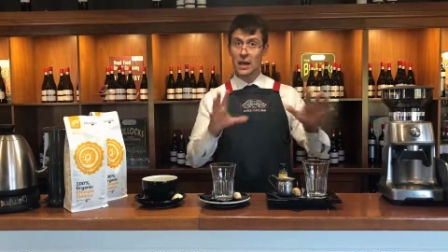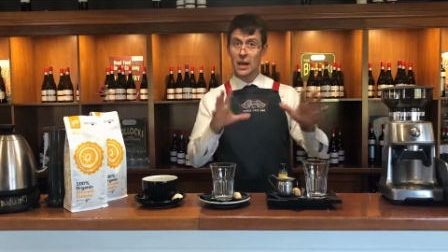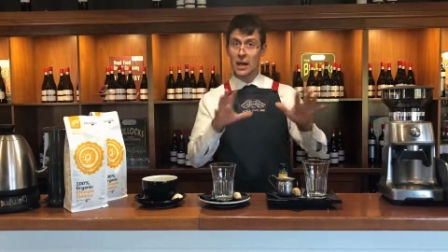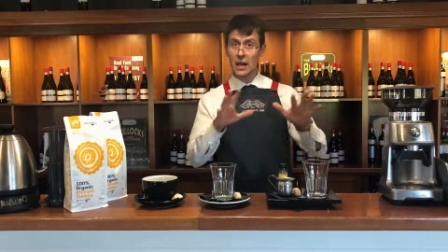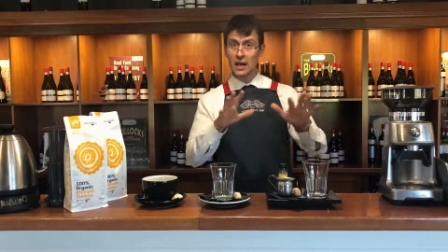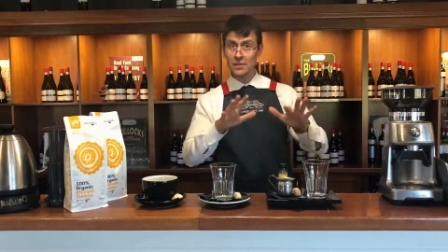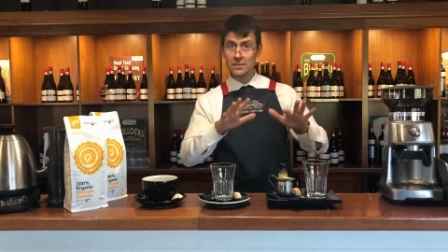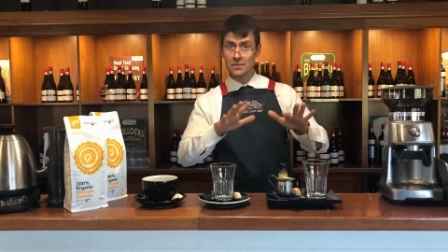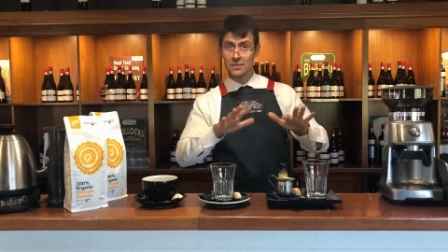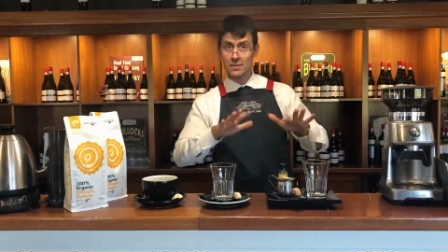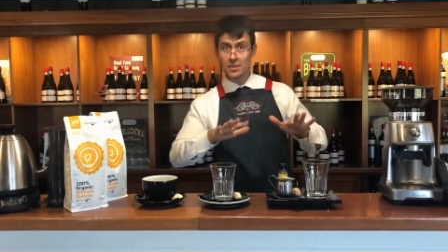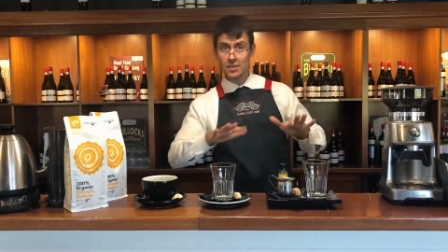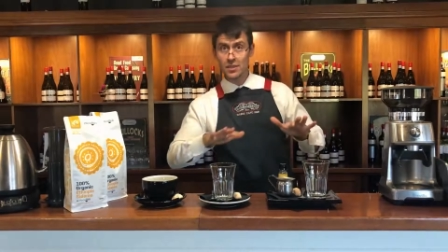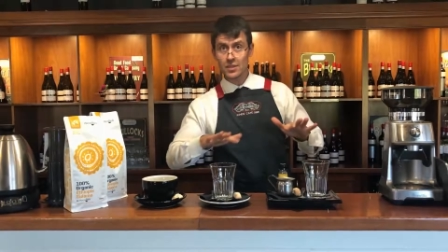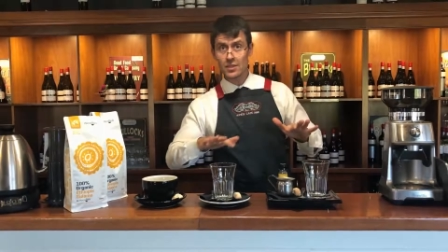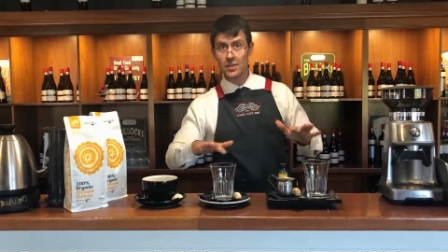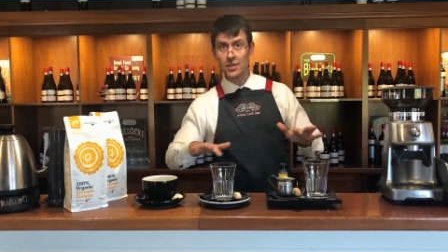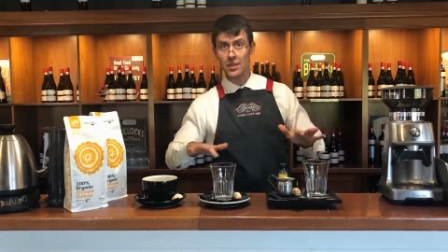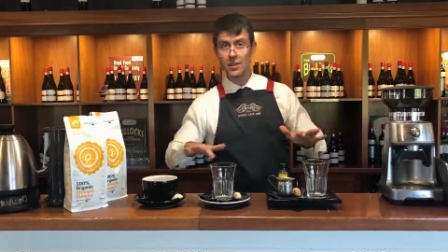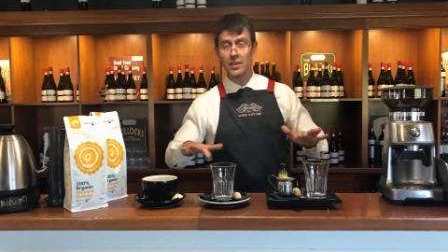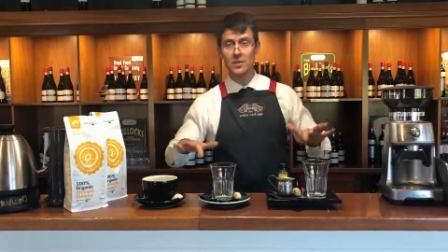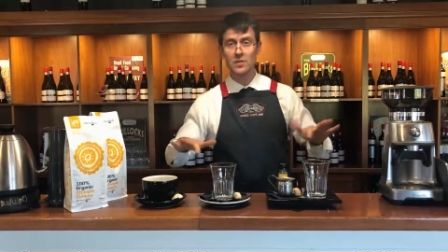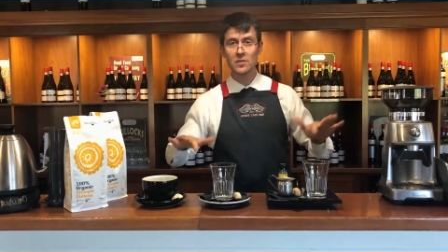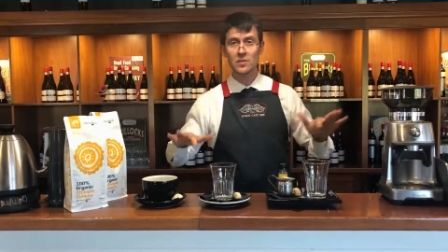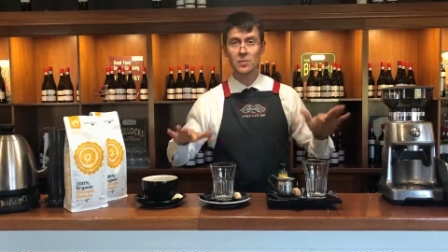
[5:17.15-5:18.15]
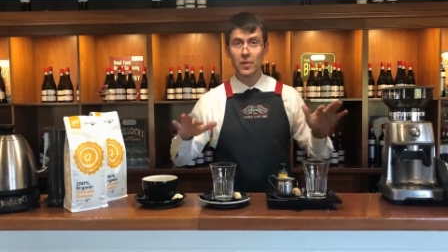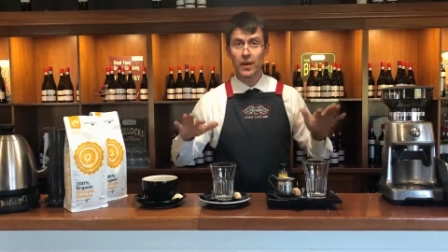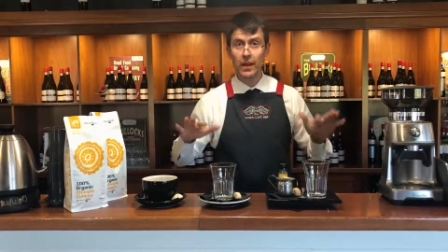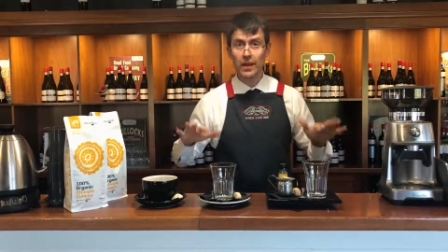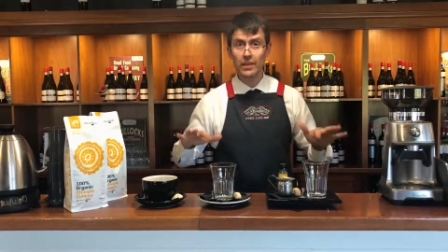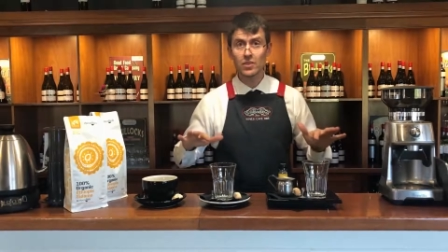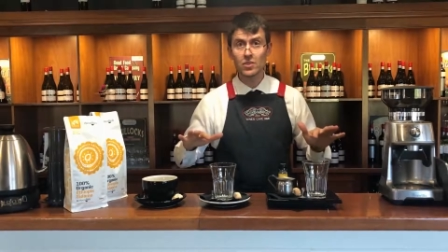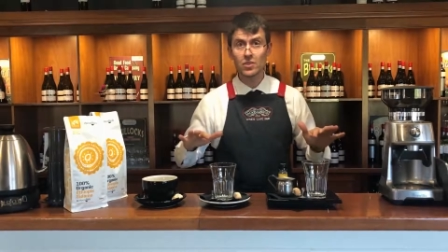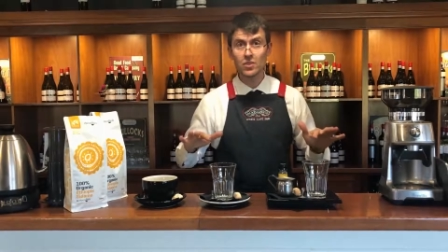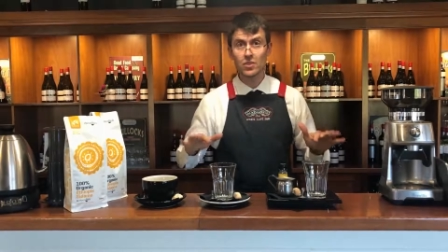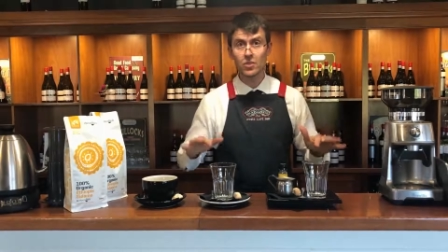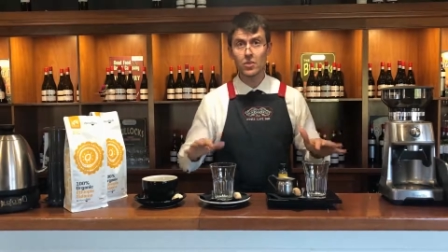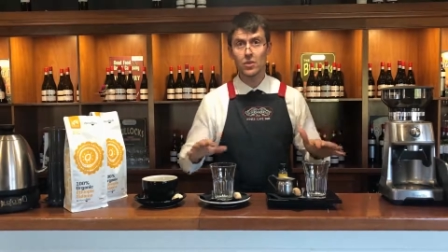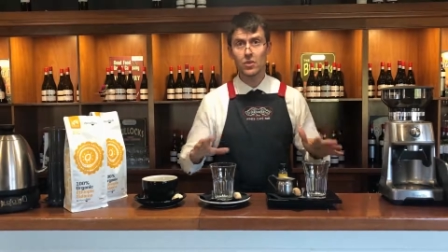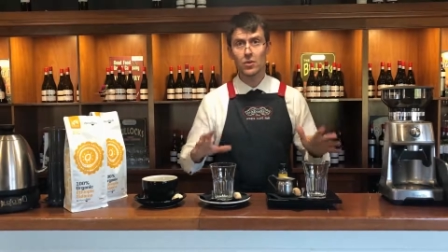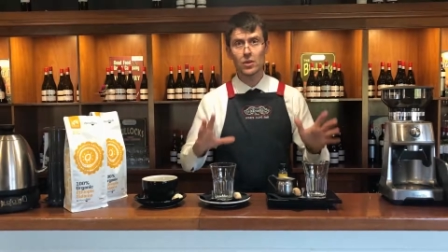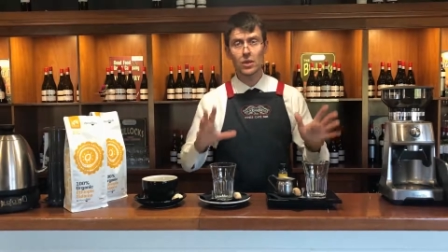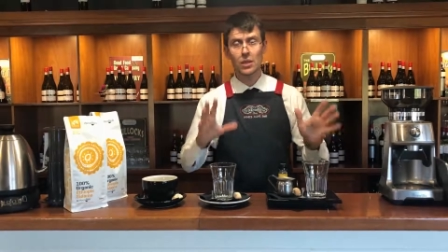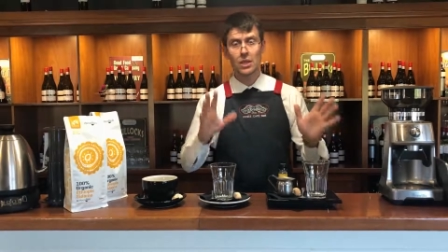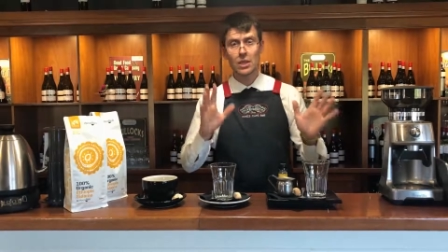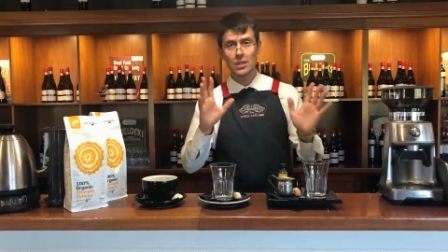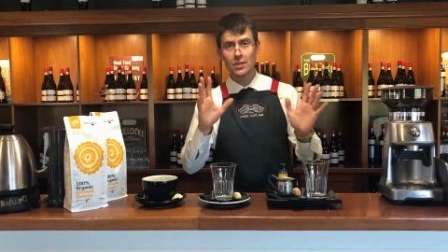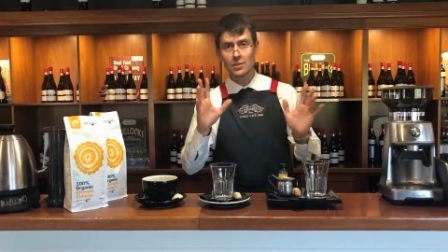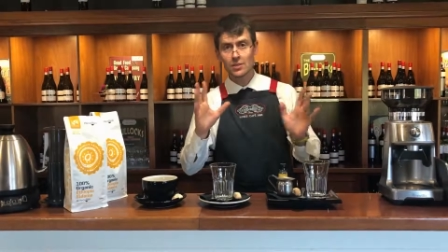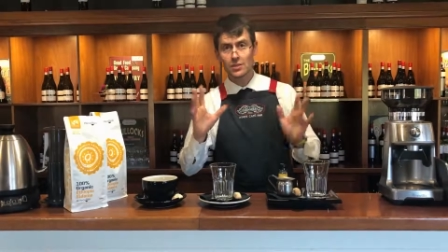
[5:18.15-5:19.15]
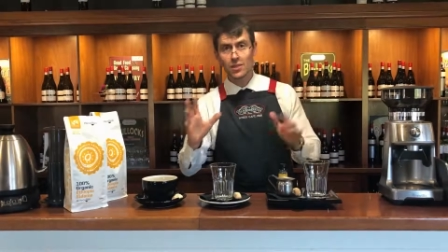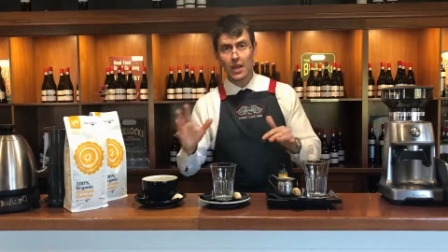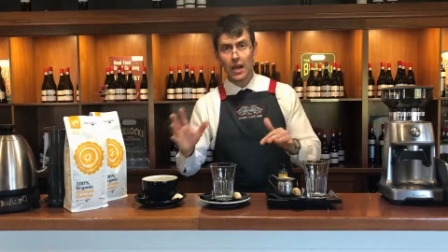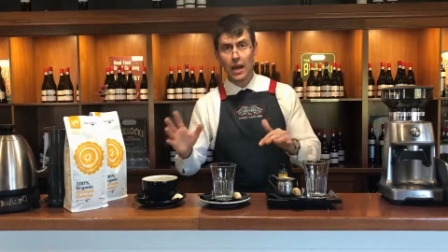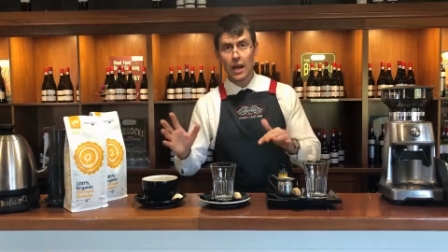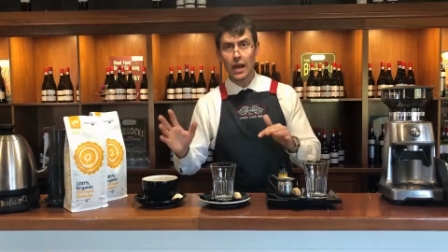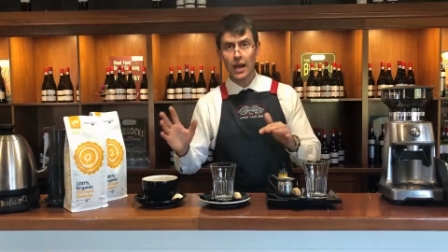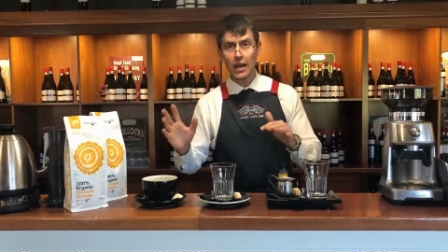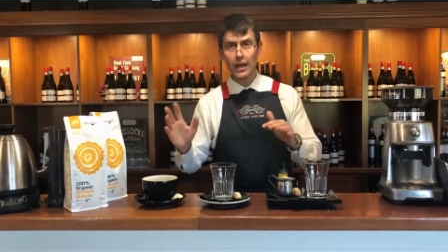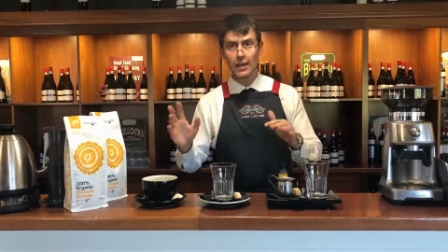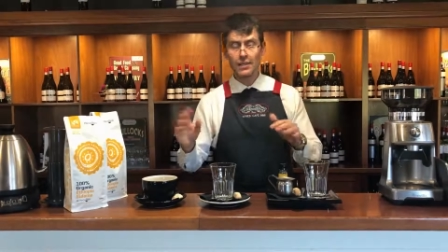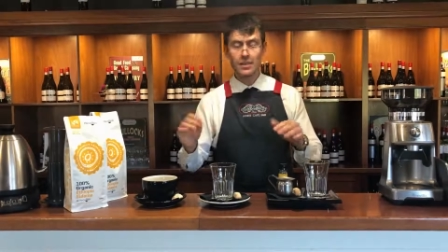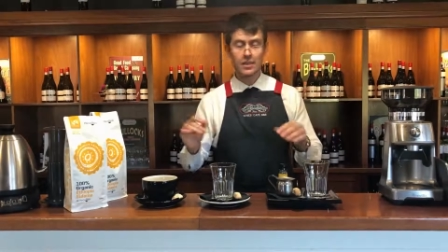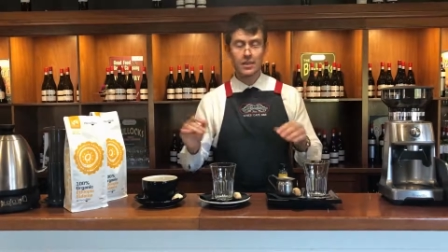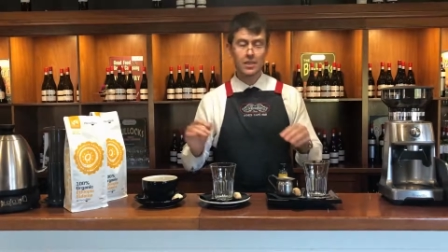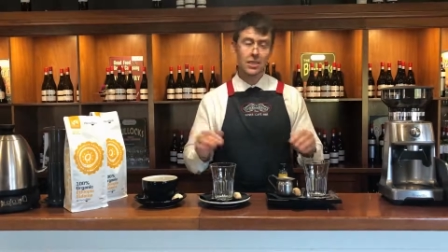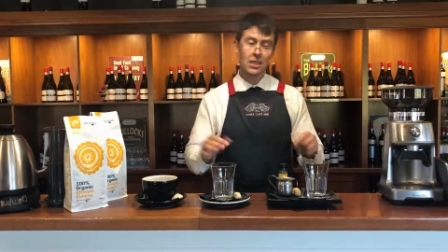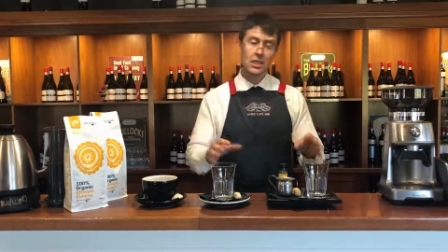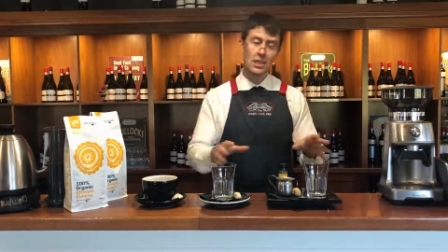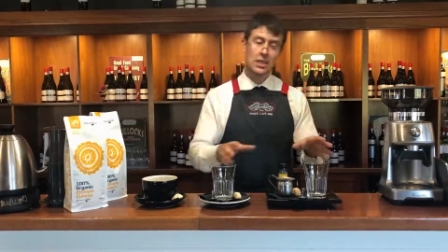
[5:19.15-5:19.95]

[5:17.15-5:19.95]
under the espresso side.